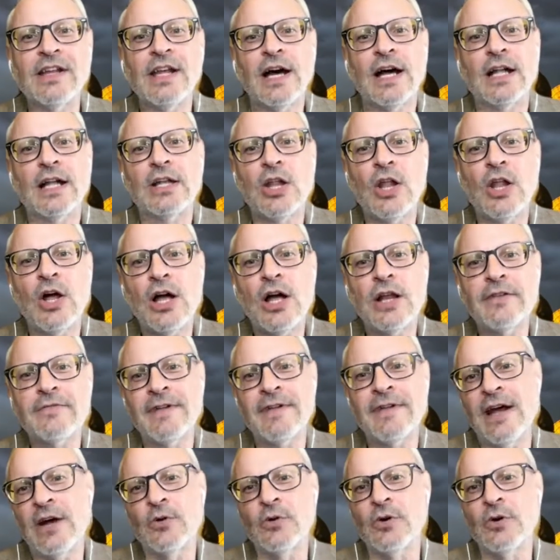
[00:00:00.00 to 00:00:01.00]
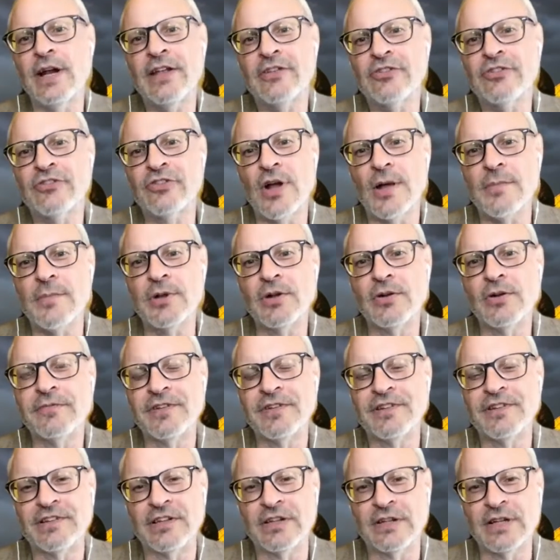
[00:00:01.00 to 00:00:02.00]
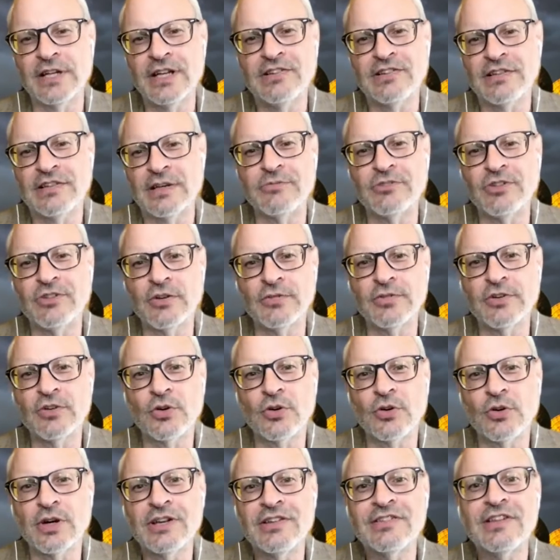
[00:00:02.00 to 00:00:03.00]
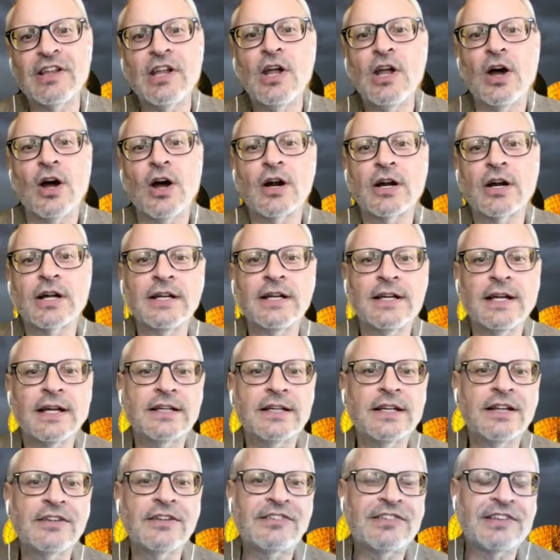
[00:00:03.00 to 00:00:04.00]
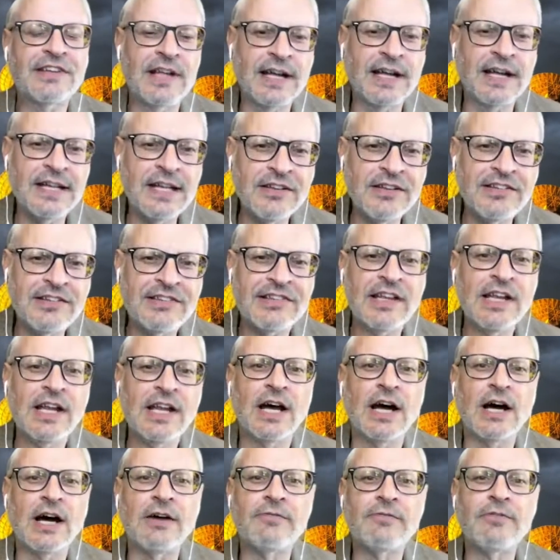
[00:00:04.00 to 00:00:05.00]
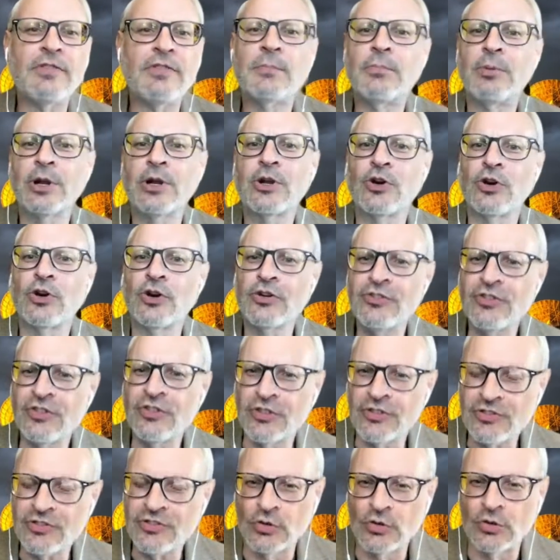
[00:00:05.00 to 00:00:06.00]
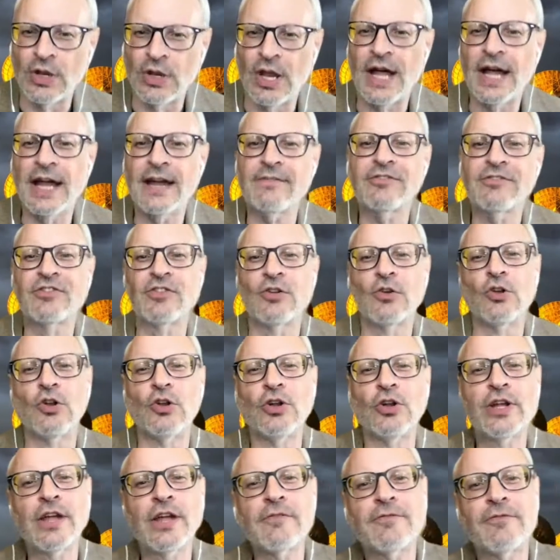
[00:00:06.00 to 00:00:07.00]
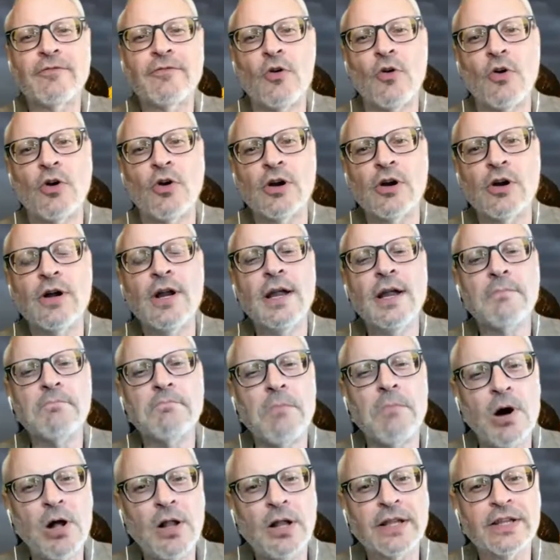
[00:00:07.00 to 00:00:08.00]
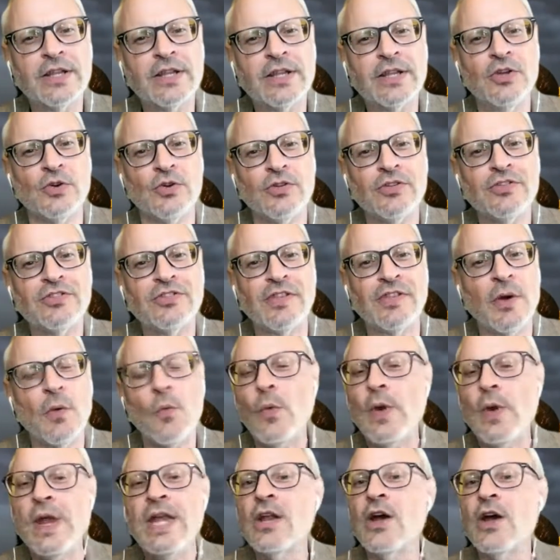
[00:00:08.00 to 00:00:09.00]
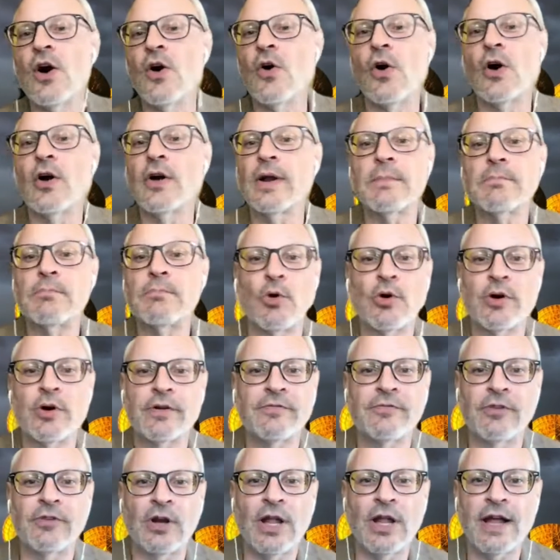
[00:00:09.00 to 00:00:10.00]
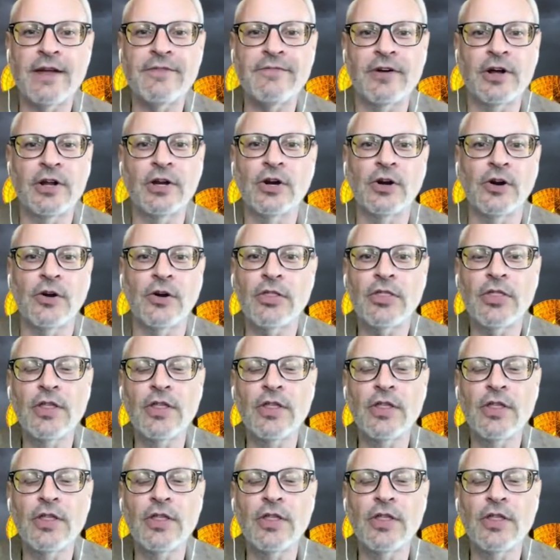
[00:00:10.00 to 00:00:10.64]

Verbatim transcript: a lot of our astronomical facilities and observatories are conducting studies of the precursors to life. So looking for molecules that we know are important for life on Earth